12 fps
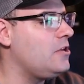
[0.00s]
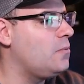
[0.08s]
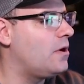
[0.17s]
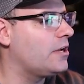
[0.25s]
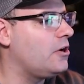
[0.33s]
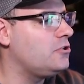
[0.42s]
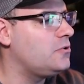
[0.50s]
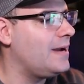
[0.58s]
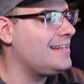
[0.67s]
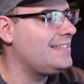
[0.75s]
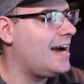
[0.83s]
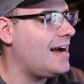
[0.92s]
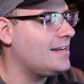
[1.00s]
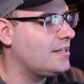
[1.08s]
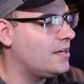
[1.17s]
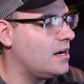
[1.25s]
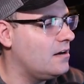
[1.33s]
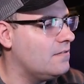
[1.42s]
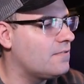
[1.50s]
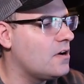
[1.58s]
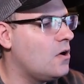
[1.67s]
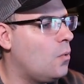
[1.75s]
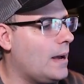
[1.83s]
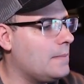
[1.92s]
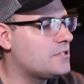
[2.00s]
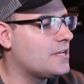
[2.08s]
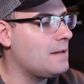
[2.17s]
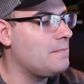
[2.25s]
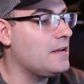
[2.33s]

you wanna go to a .gov website.